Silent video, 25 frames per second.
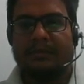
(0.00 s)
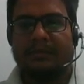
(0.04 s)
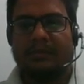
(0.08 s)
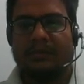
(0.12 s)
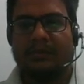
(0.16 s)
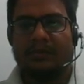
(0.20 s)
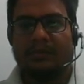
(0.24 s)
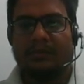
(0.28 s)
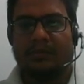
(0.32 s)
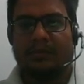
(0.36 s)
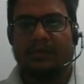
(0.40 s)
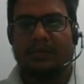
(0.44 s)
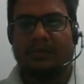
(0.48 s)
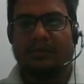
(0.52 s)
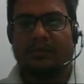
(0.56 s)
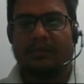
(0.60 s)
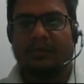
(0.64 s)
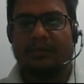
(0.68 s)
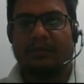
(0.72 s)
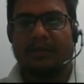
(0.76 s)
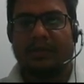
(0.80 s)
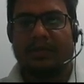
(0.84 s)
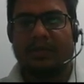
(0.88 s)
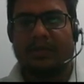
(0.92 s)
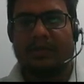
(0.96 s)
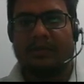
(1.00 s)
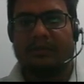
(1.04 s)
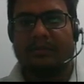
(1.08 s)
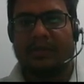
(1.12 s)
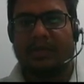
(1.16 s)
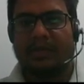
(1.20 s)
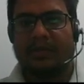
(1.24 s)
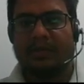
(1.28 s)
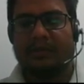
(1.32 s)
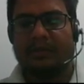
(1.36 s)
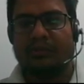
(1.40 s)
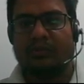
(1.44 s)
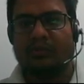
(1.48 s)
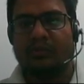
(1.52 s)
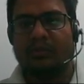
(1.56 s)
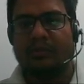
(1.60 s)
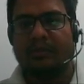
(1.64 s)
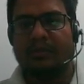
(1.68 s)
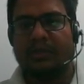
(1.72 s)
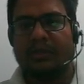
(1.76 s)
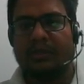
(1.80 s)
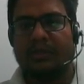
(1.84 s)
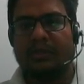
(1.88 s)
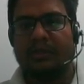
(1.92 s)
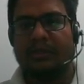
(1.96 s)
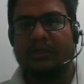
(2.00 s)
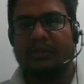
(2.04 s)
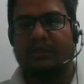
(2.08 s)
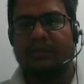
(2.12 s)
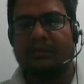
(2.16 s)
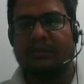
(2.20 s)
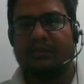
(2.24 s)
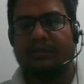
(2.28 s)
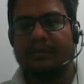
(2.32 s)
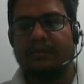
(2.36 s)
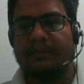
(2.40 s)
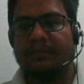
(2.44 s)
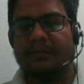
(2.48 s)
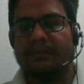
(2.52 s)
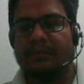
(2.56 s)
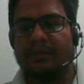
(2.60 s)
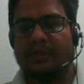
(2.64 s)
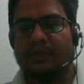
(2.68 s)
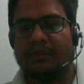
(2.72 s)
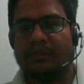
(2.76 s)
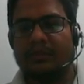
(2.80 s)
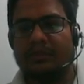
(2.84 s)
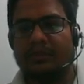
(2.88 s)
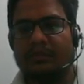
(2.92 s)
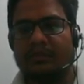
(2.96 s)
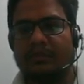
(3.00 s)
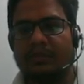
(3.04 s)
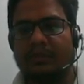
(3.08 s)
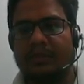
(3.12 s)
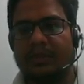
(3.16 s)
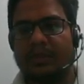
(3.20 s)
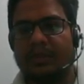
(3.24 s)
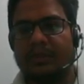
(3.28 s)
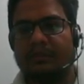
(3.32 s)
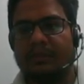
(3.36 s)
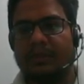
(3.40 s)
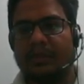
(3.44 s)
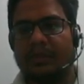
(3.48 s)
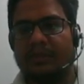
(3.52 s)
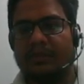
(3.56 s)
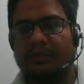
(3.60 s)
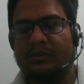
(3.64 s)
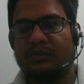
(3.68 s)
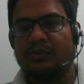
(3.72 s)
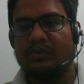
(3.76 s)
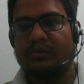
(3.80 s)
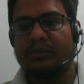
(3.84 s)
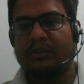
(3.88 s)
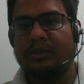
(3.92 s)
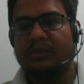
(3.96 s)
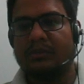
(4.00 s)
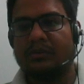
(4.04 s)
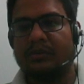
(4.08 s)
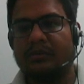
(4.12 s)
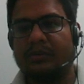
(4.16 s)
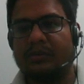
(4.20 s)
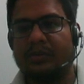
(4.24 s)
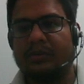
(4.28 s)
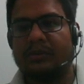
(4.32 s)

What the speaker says: So this will be minus 2 omega into this will be minus 2 omega square.